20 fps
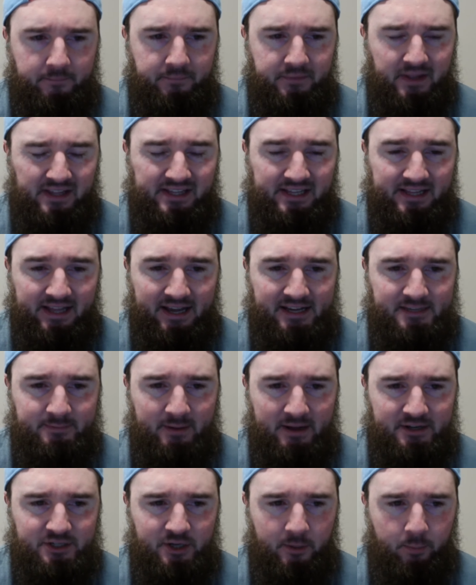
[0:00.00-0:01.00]
Then the last
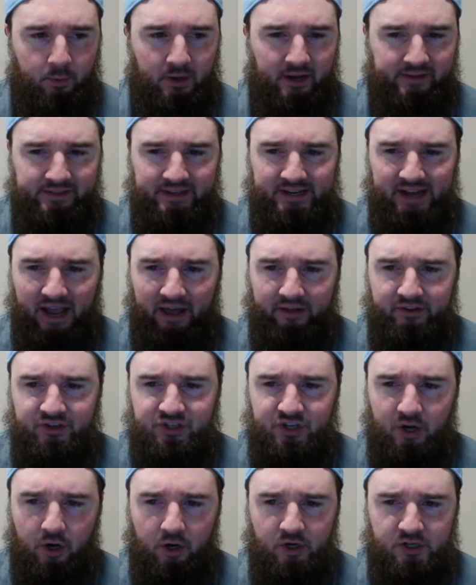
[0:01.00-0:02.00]
matchup, we got the Dallas
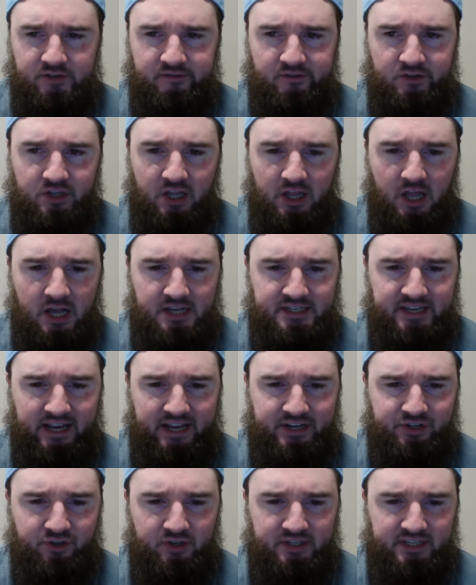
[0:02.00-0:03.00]
Stars versus the Los
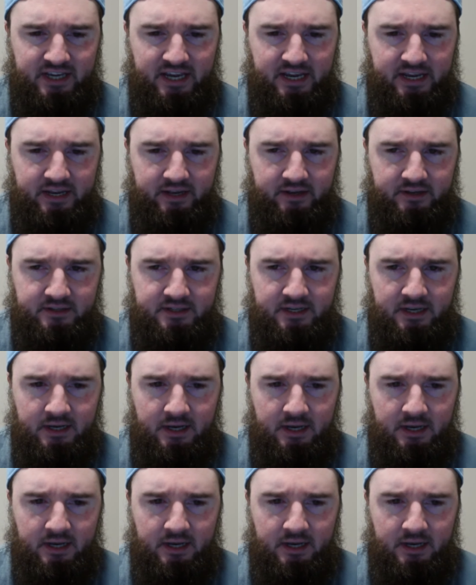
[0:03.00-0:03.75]
Angeles Kings.